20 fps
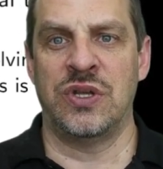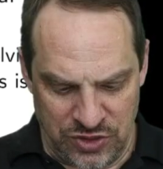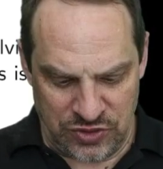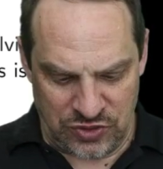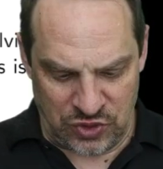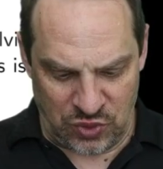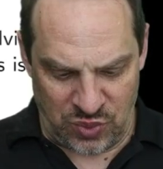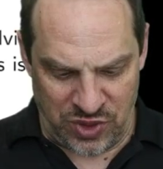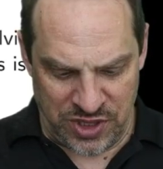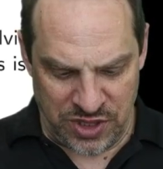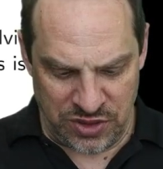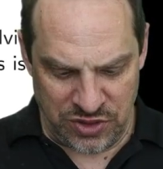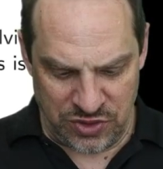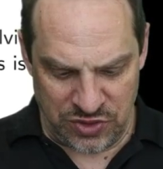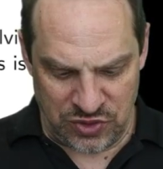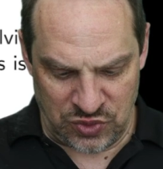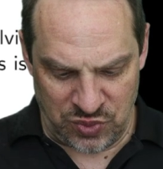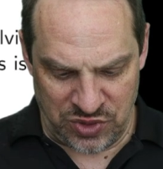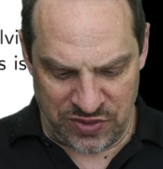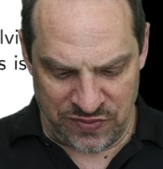So why not
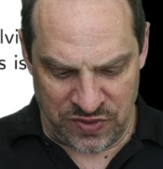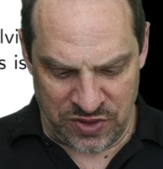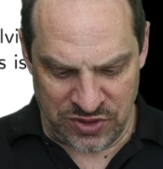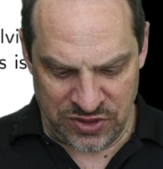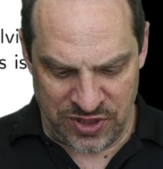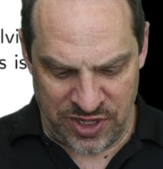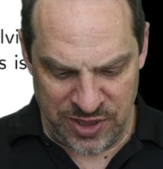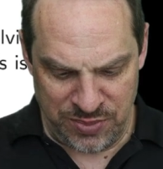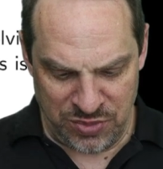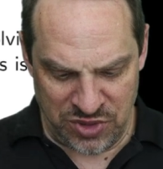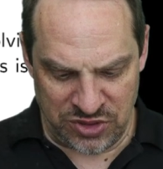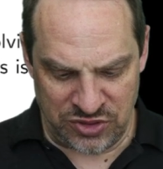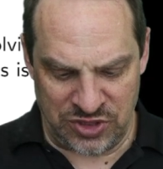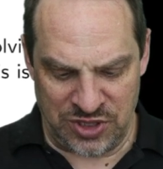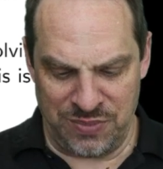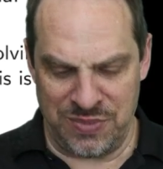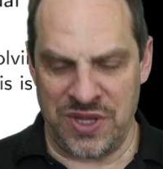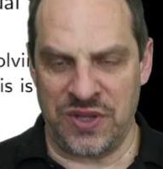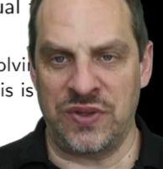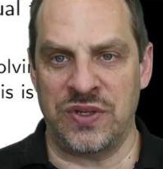use one of our time
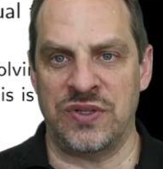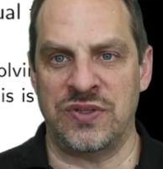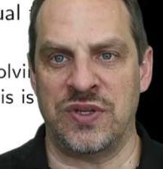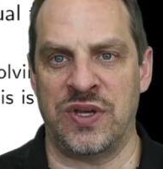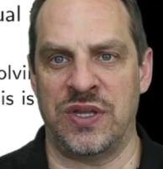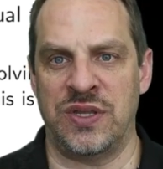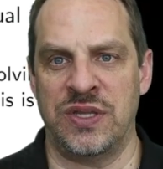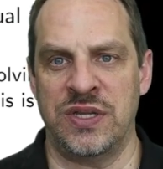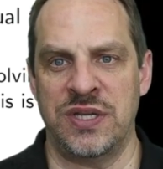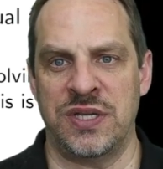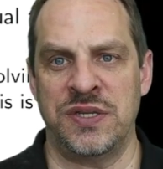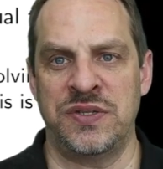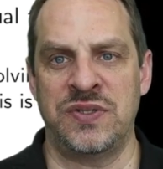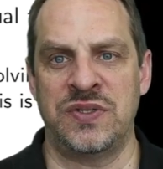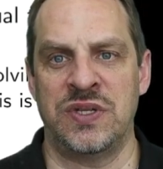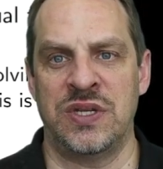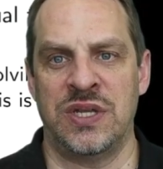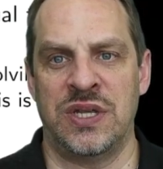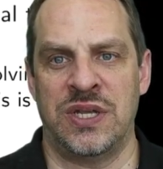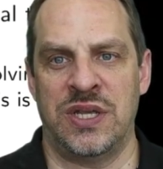marching methods on
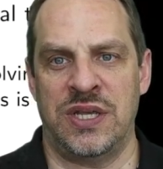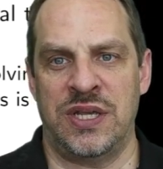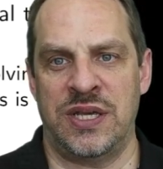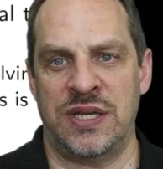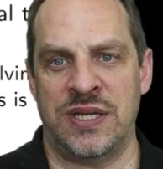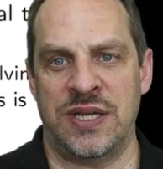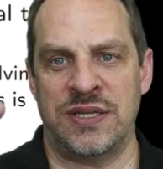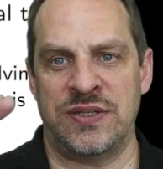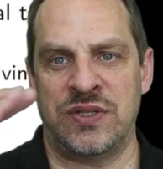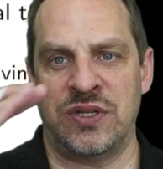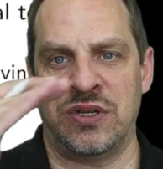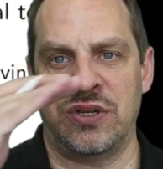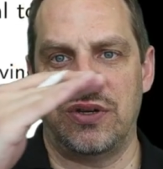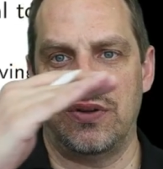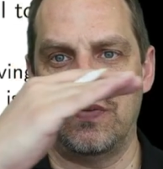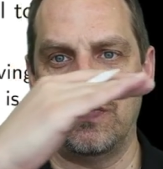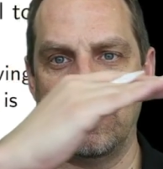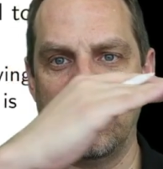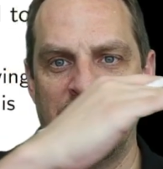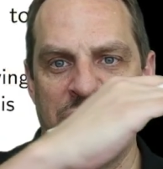this, and as it
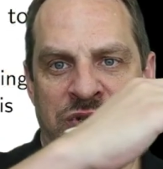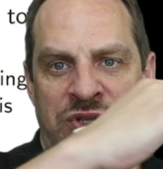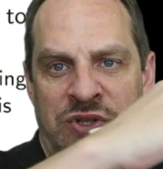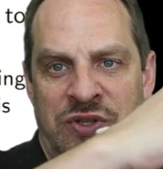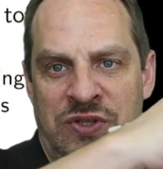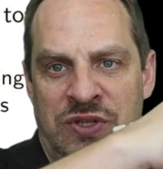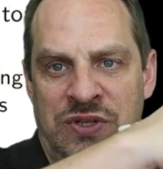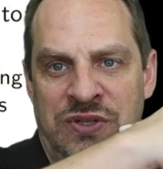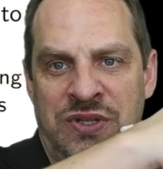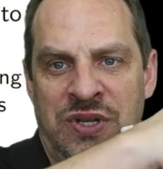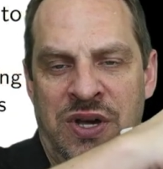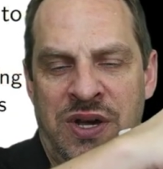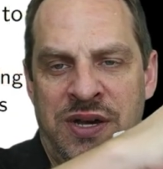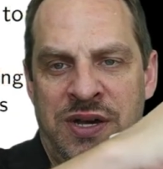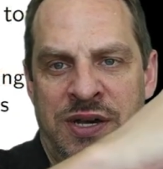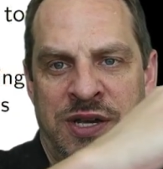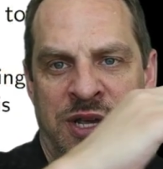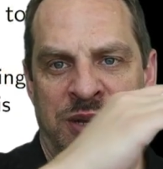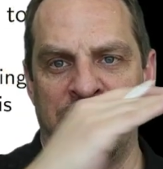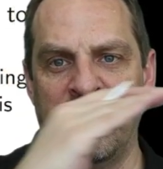converges in
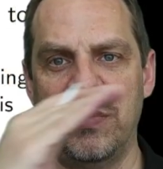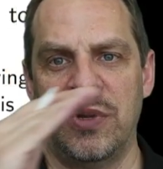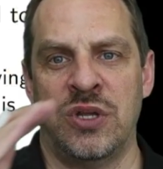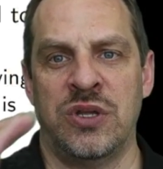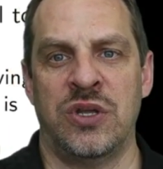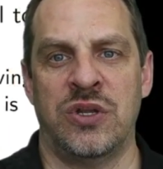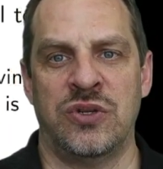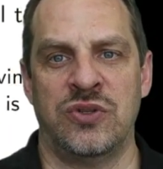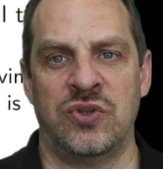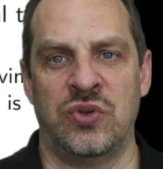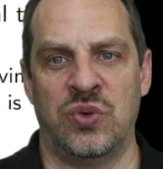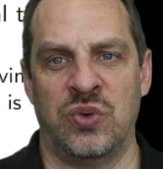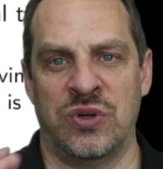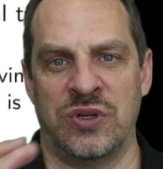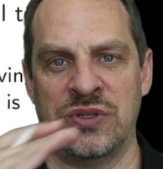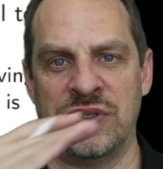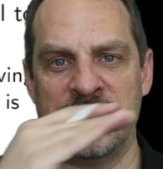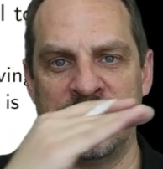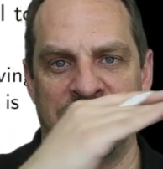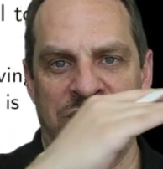time
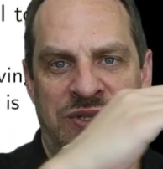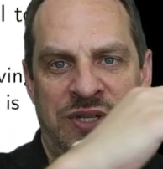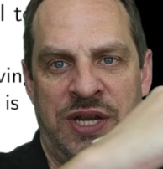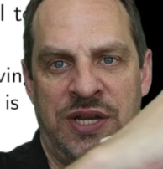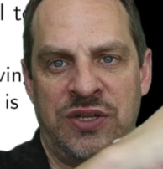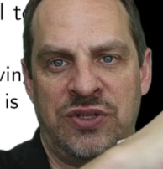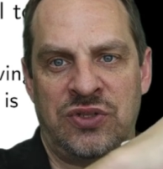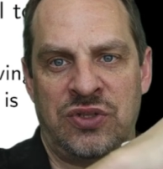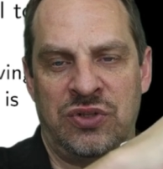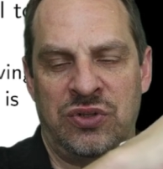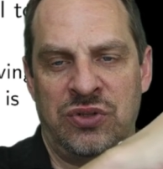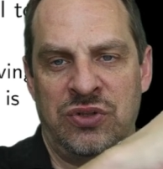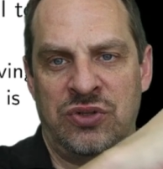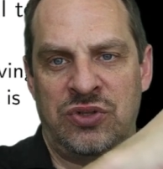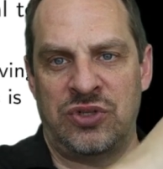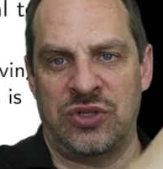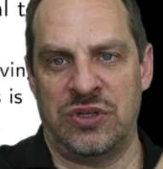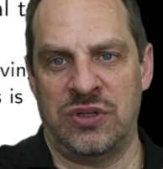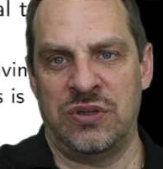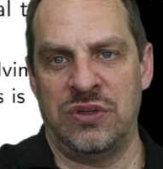towards a steady
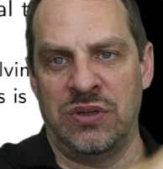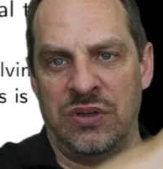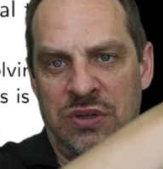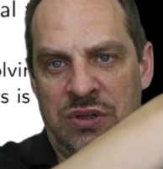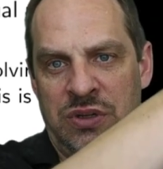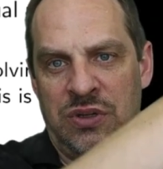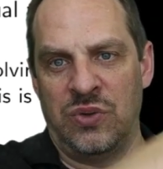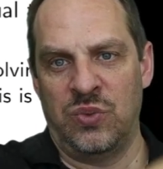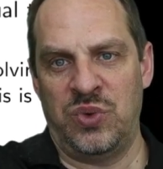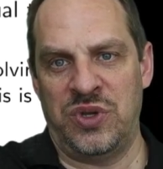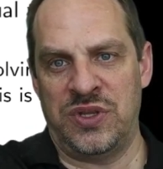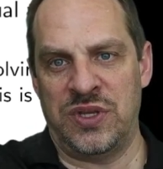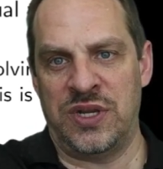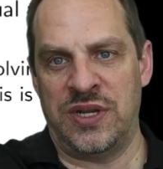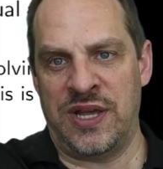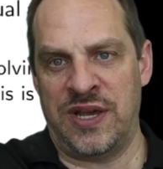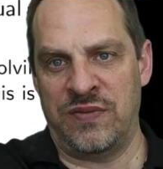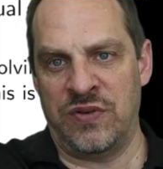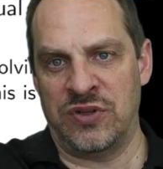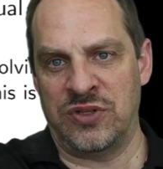solution, we then
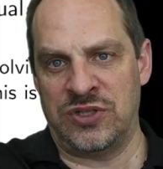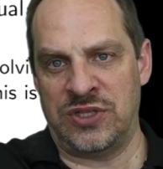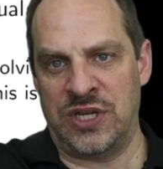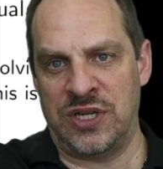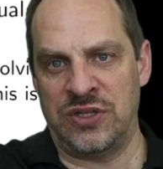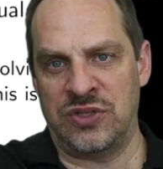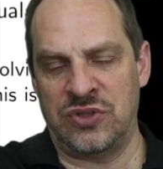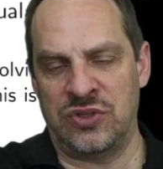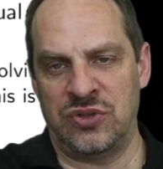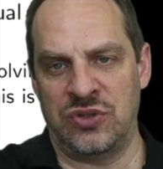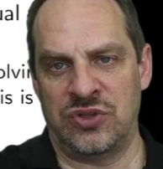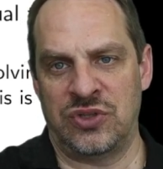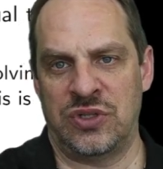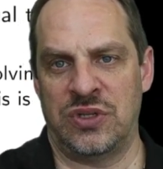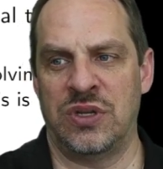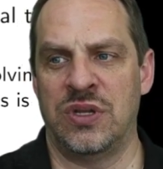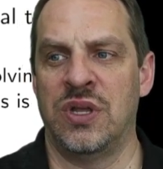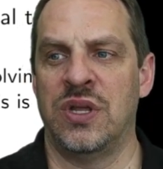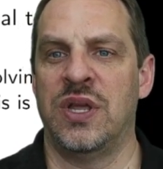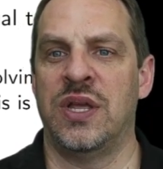have our steady solution.